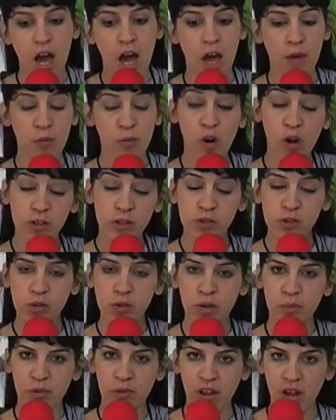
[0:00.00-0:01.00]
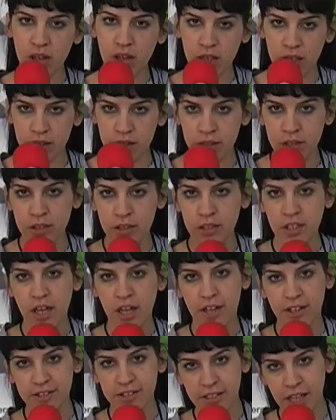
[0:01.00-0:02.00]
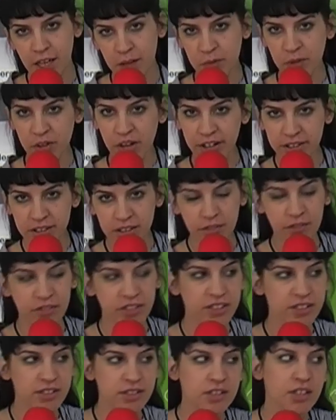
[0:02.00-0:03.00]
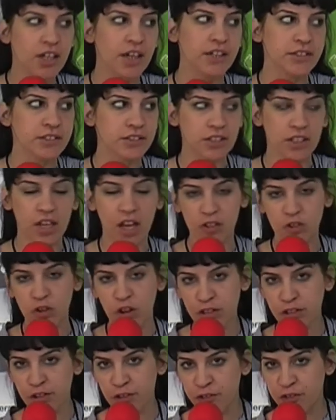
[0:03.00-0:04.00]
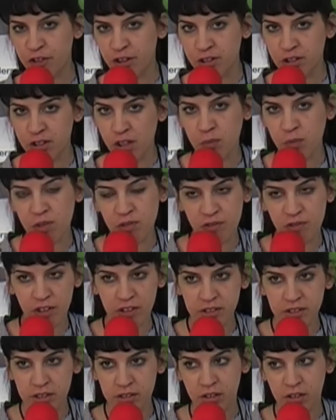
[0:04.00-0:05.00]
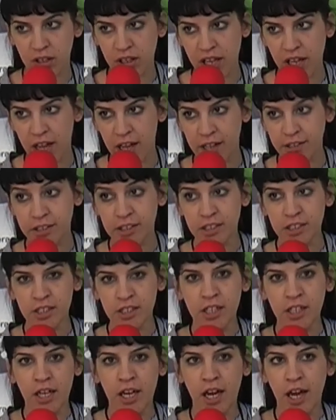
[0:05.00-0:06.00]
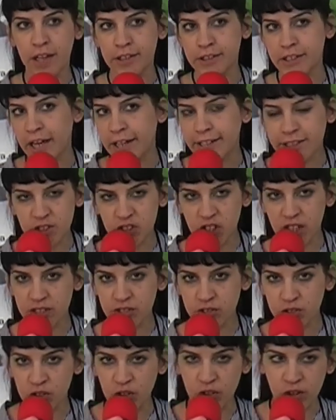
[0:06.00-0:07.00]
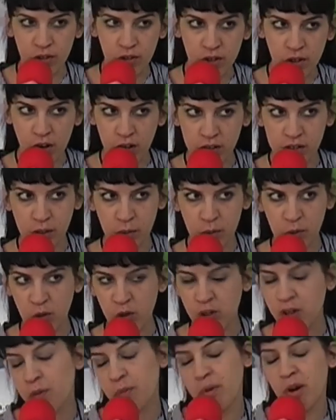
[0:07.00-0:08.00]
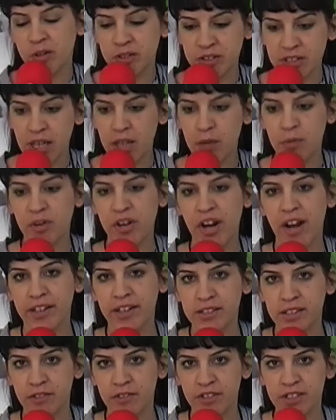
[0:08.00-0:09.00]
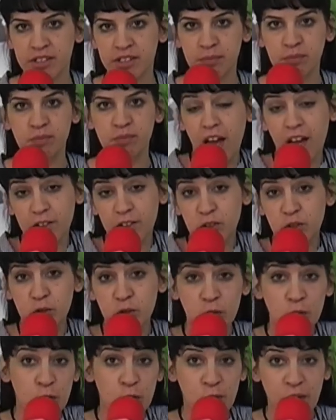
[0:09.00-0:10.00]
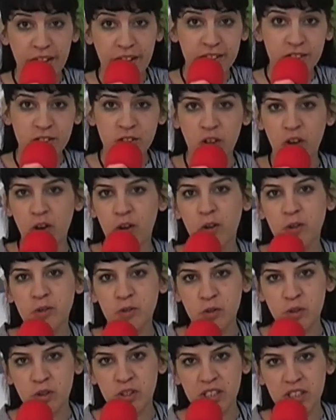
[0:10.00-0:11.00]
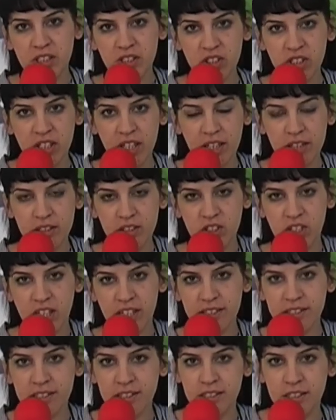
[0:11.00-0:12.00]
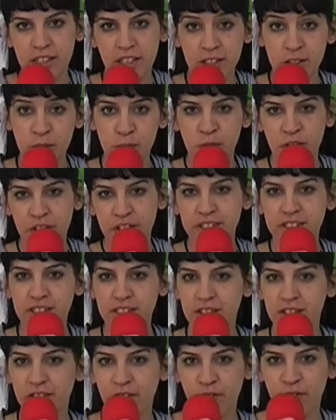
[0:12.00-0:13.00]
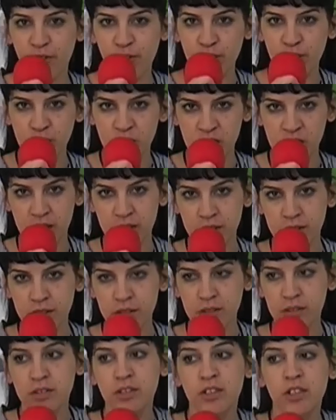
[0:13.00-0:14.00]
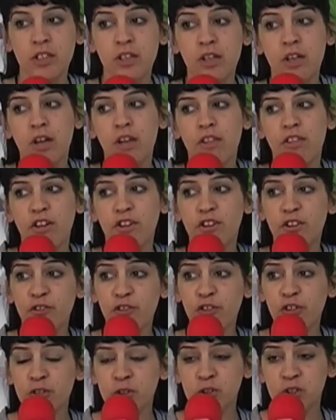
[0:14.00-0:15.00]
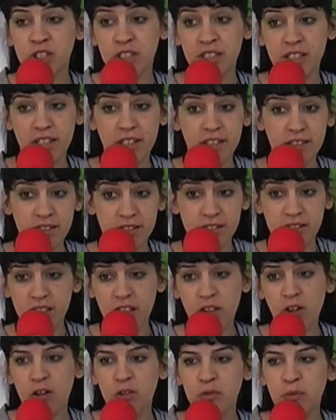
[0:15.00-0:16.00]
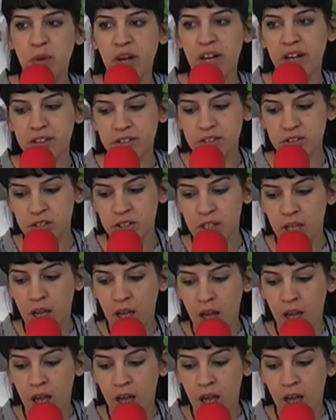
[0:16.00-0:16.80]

I'm also a blogger, a cyber activist, and an author for Global Voices Online. And I just wrote a book about cyber activism. As you might know, Tunisia just experienced the revolution. The revolution is still on march.